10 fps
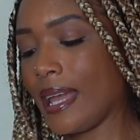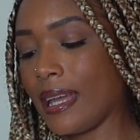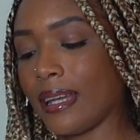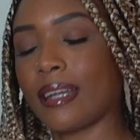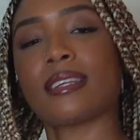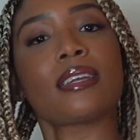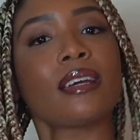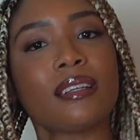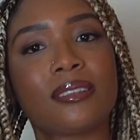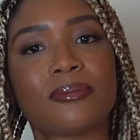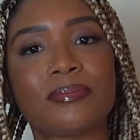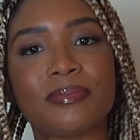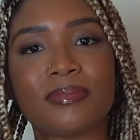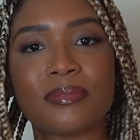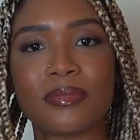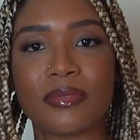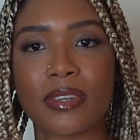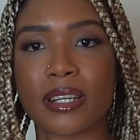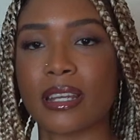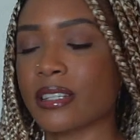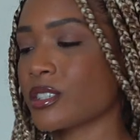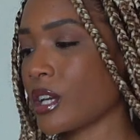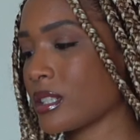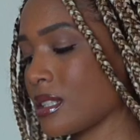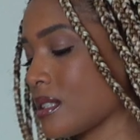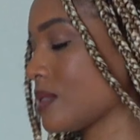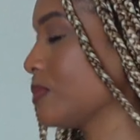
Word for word: And yeah, very nice dress.